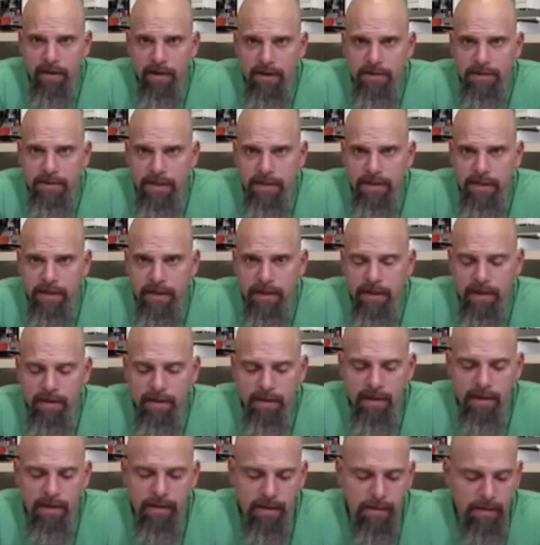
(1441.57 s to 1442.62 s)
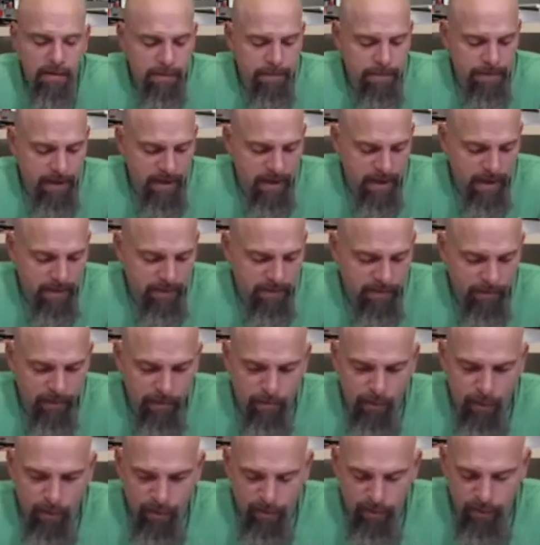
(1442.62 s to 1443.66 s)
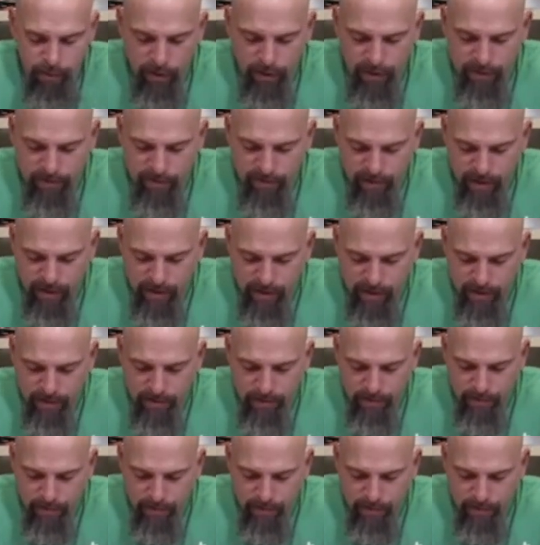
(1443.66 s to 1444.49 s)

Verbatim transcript: contacted yet. Um, so board work is needed,